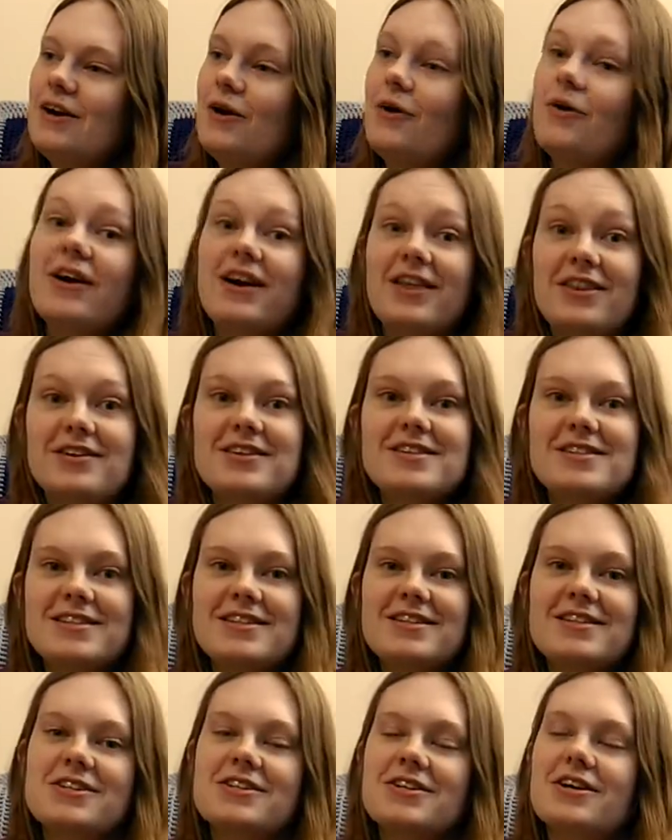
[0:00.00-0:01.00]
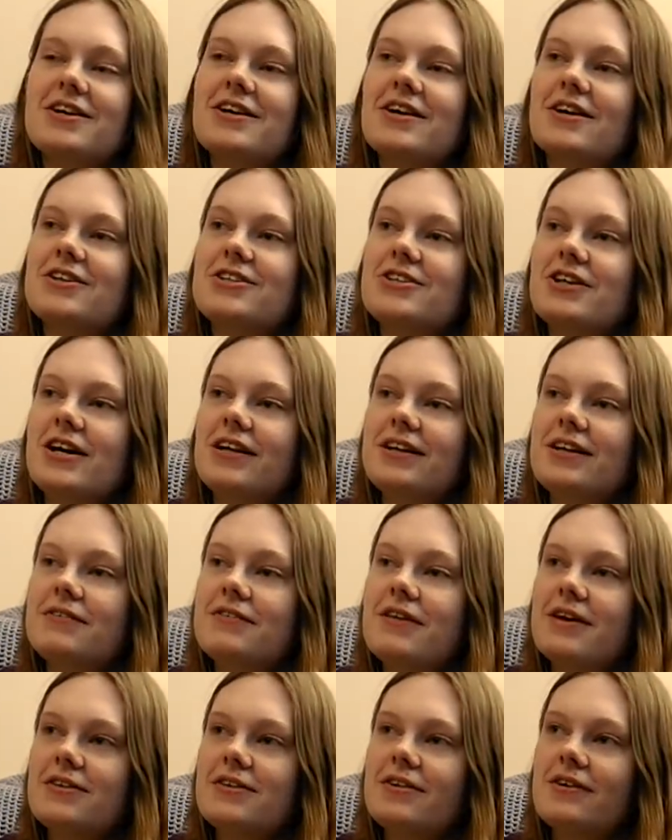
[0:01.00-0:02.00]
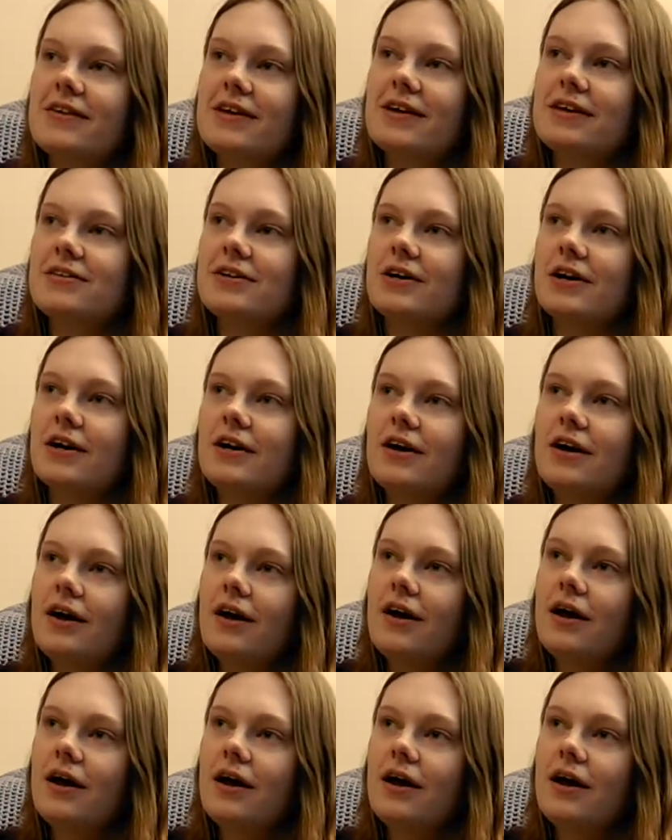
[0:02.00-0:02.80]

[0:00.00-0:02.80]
Okay, there is a t-shirt. I'll try and leave that till later.